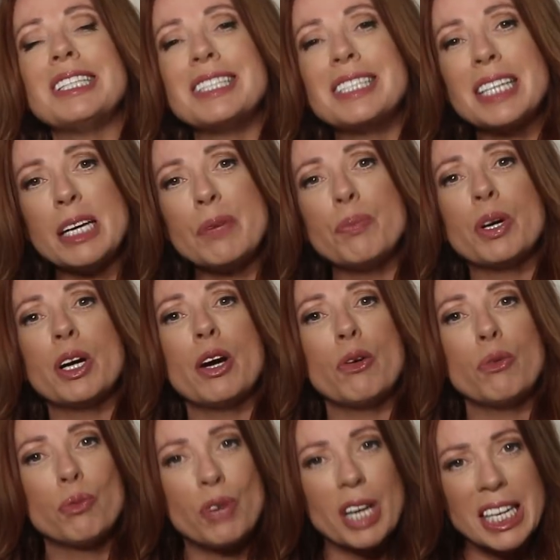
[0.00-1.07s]
deeper
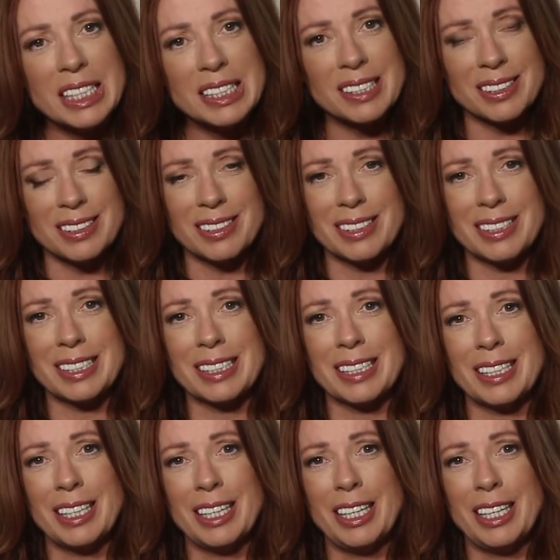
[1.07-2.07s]
reasons,